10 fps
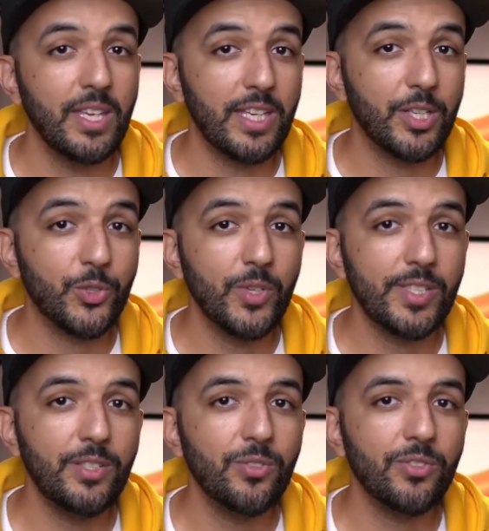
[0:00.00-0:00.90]

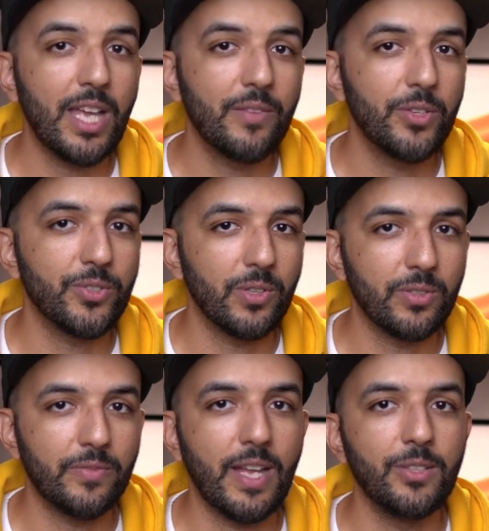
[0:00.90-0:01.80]
Increasing your average
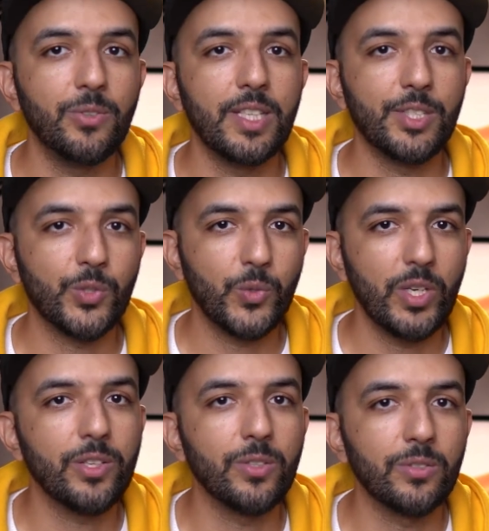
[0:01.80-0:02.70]
order value is
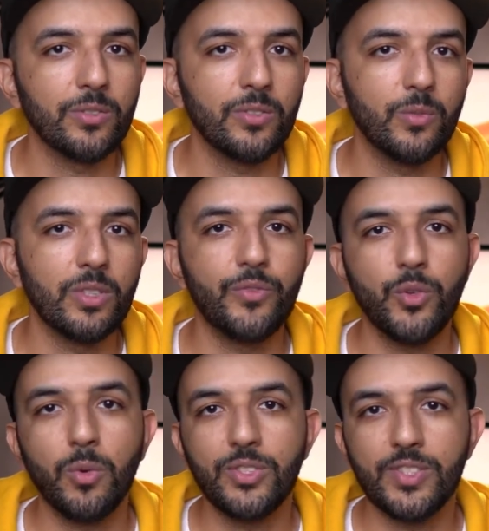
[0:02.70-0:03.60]
critical if
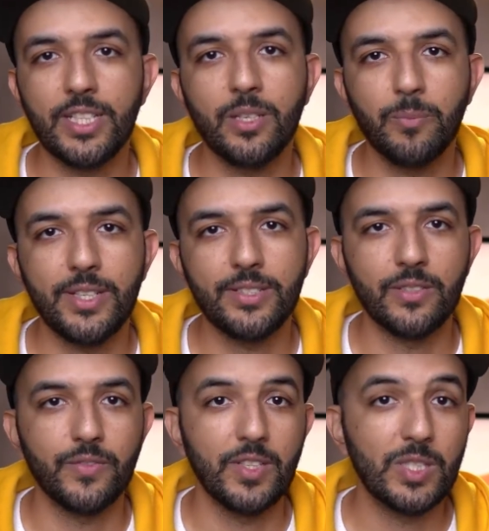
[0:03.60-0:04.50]
you want to stay
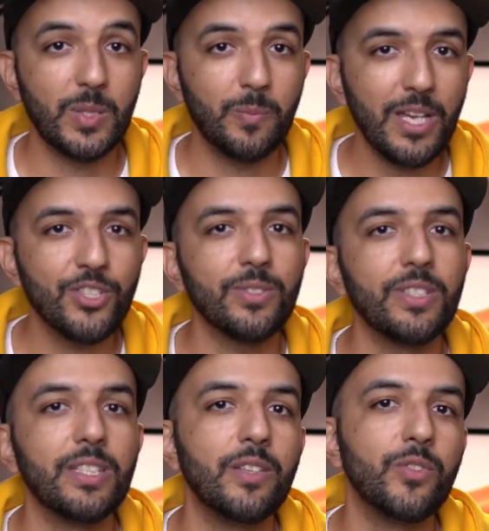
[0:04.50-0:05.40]
competitive,
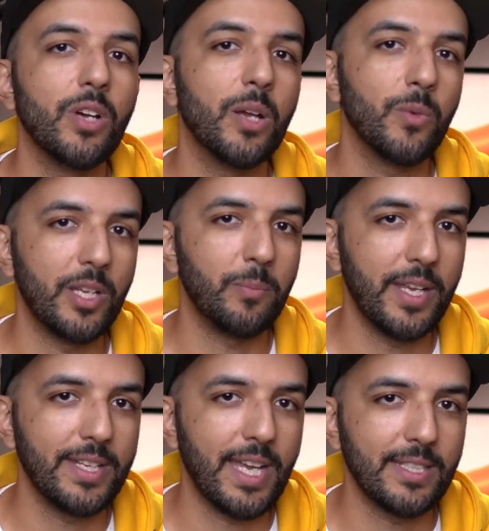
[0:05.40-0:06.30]
especially if you are running
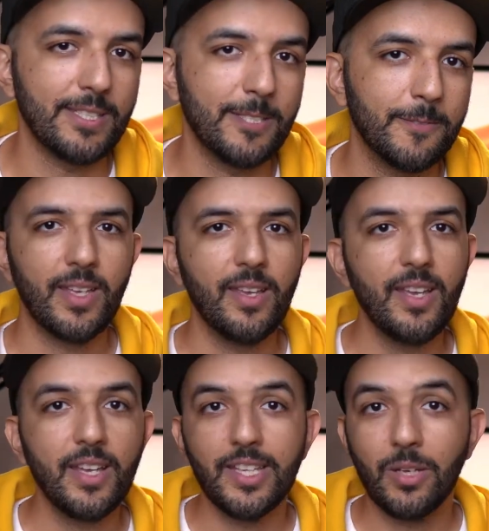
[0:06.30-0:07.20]
paid ads.
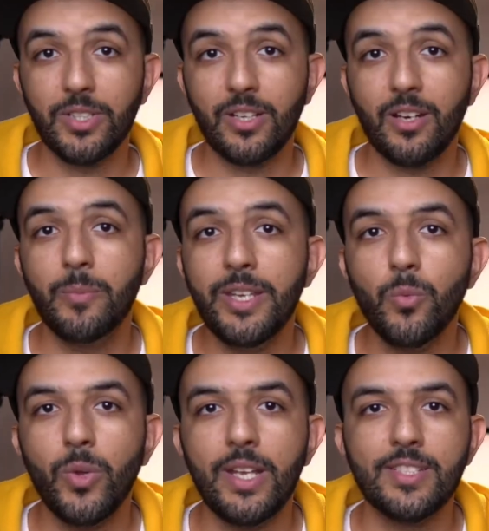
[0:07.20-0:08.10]
Now, there are many
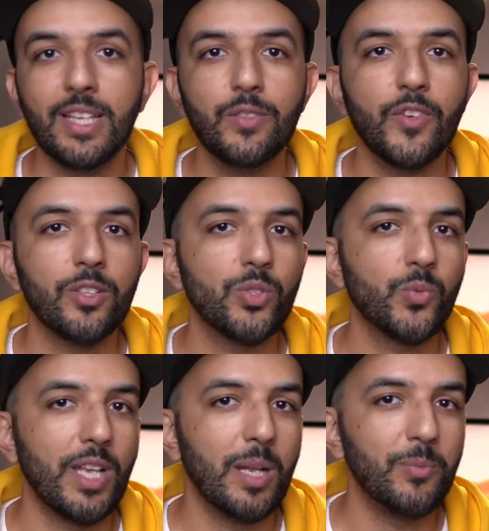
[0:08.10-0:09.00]
ways LightFunnels
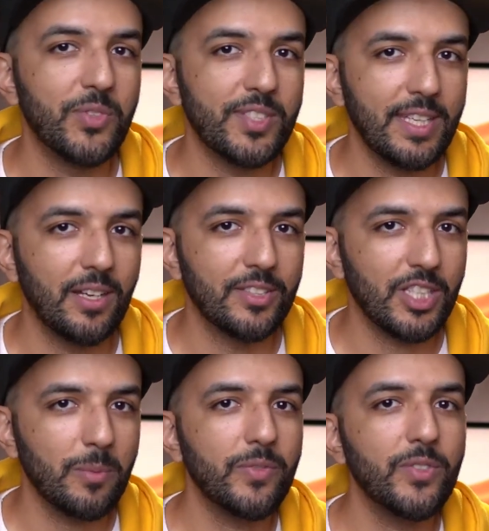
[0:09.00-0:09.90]
will help you stay on
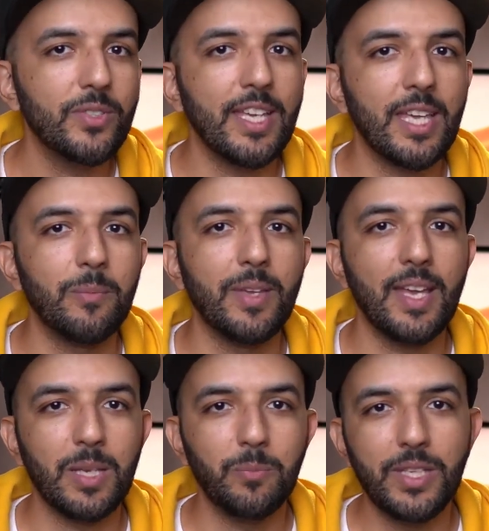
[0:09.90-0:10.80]
top of your game
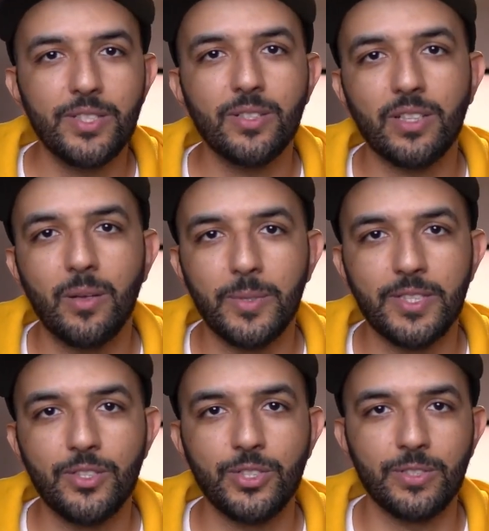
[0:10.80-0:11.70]
and beat your
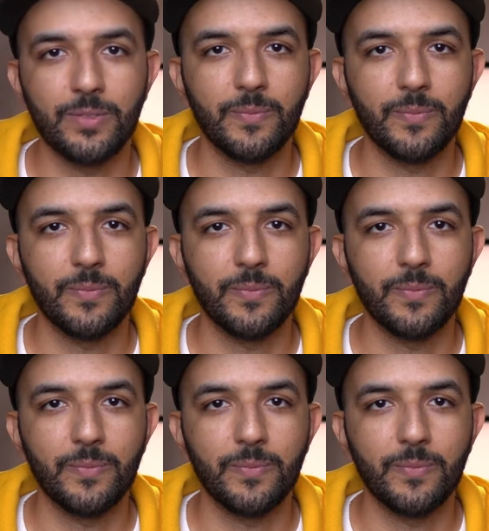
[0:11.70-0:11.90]
competition.